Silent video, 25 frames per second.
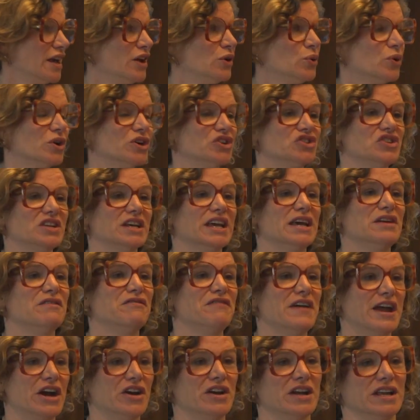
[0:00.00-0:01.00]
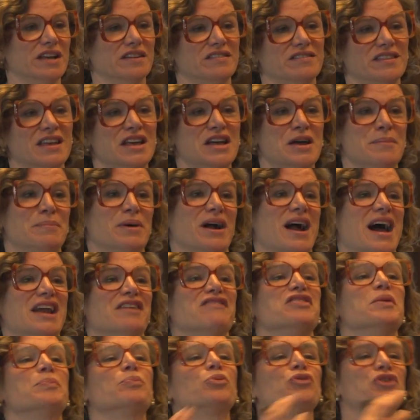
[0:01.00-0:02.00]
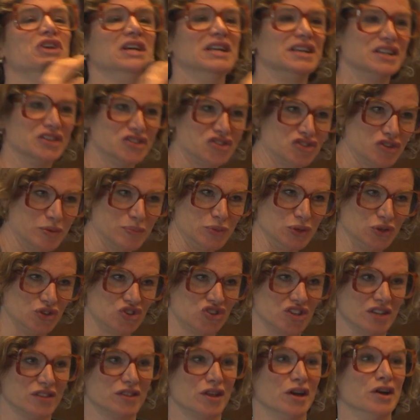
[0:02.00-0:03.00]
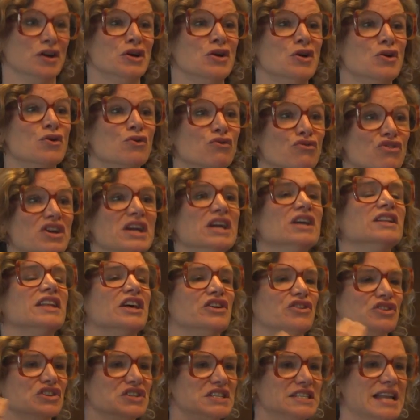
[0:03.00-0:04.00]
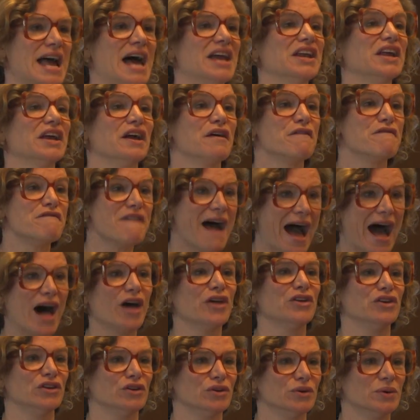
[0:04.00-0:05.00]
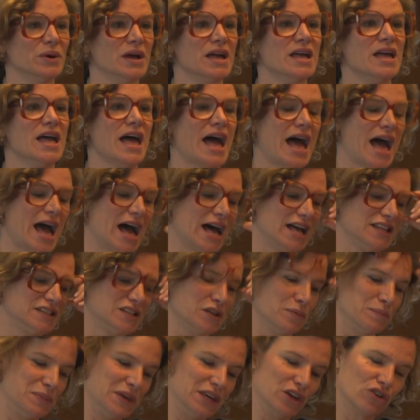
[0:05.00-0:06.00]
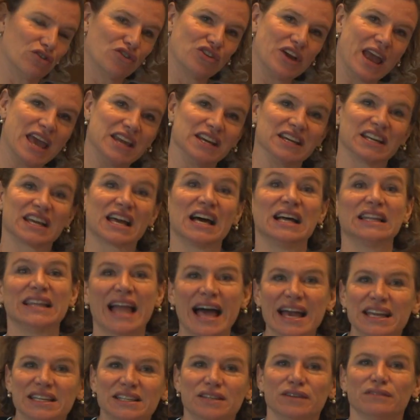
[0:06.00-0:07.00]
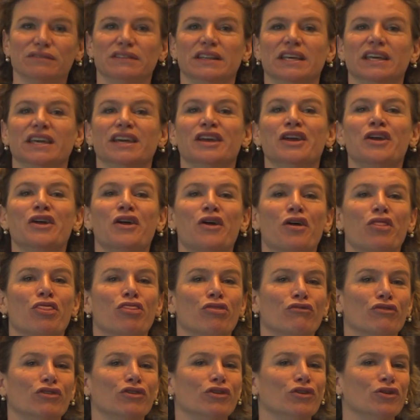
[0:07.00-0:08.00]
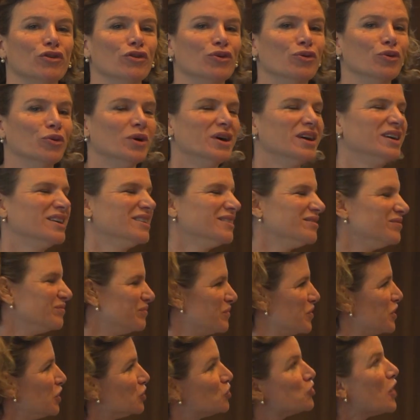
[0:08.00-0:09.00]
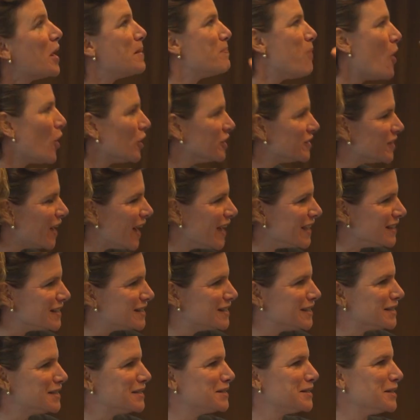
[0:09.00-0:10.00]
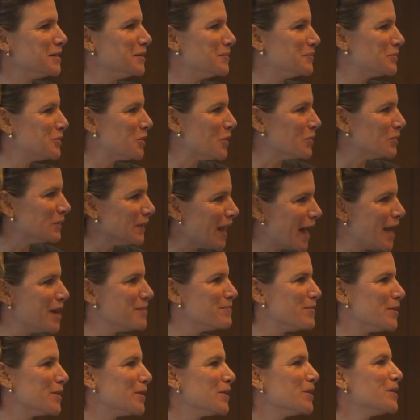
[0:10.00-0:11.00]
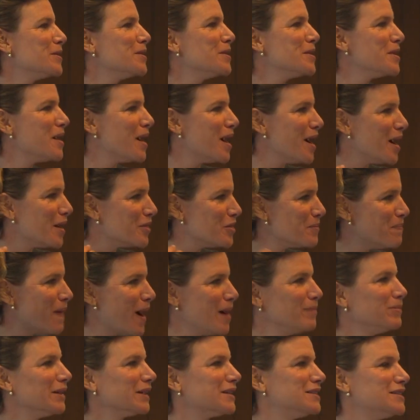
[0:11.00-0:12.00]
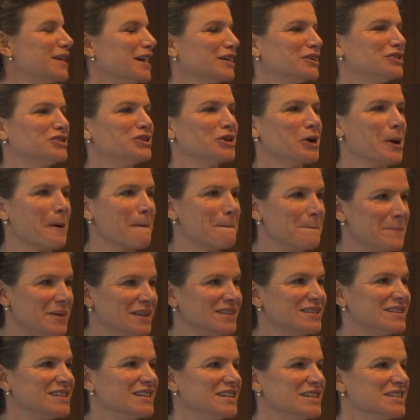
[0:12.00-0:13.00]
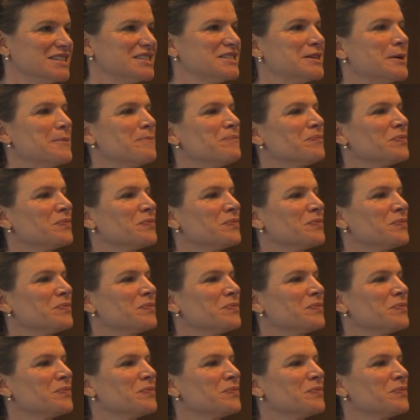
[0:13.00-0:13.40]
in order to get fairness, but kind of the pre-distribution, the real understanding of value as being created collectively through the tripartite system, so labor, the public sector, business,